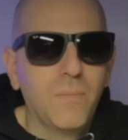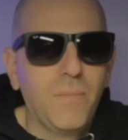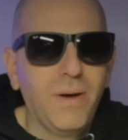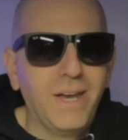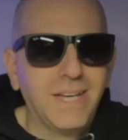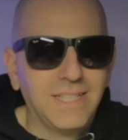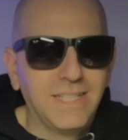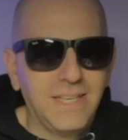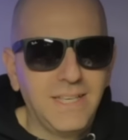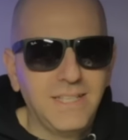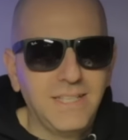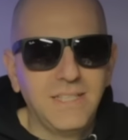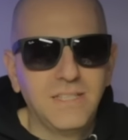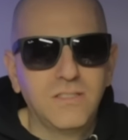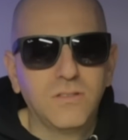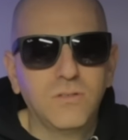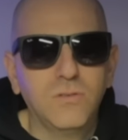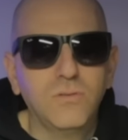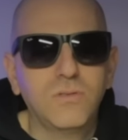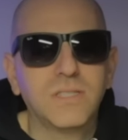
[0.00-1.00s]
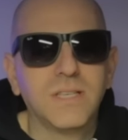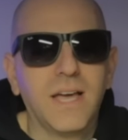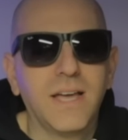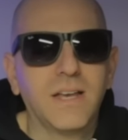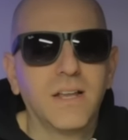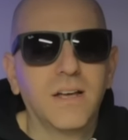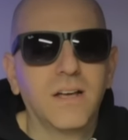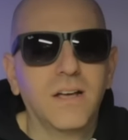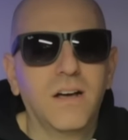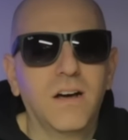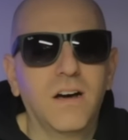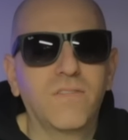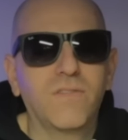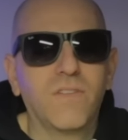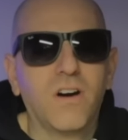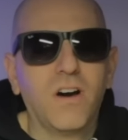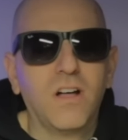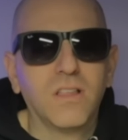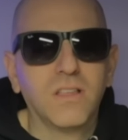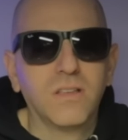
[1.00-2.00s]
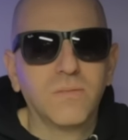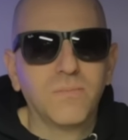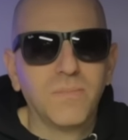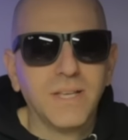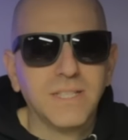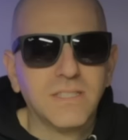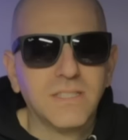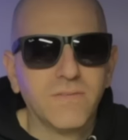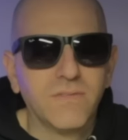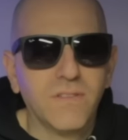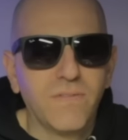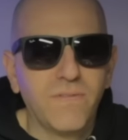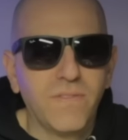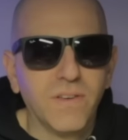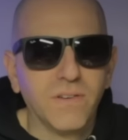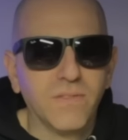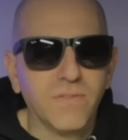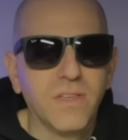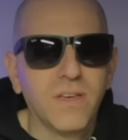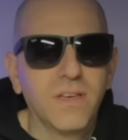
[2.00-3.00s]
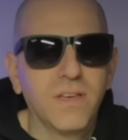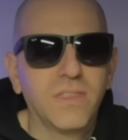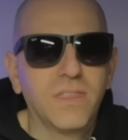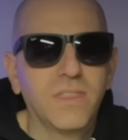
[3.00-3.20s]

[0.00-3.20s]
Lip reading: but it's easy to lose sight of all amidst of the filth.